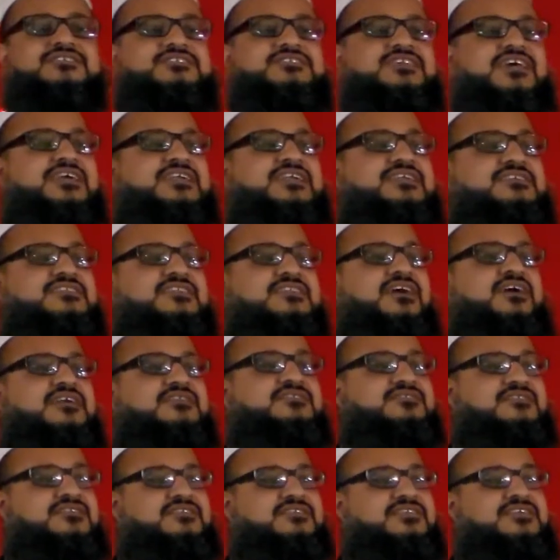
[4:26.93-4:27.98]
exactly
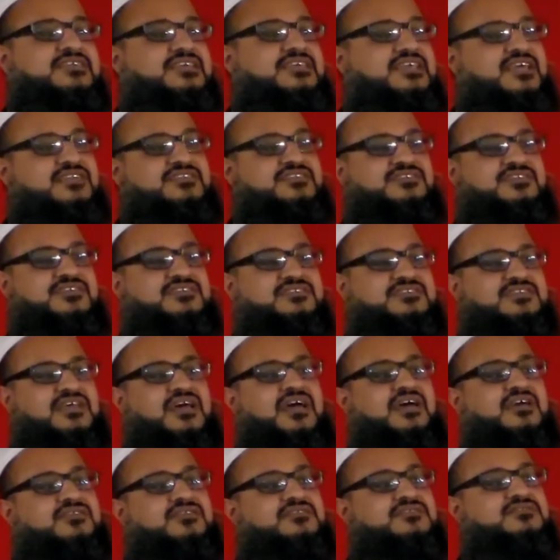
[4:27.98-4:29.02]
that and he gets his
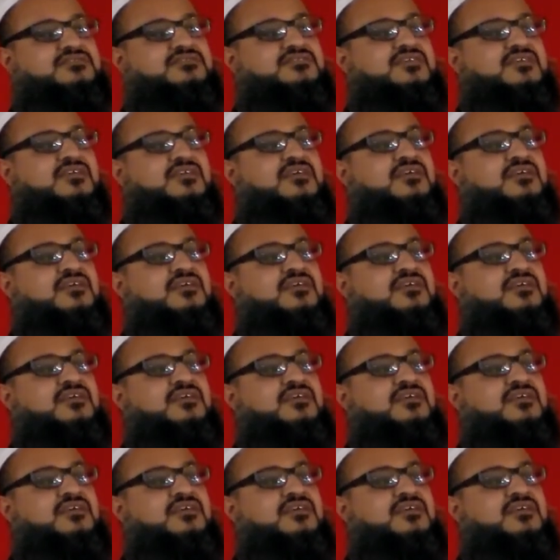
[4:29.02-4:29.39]
axe.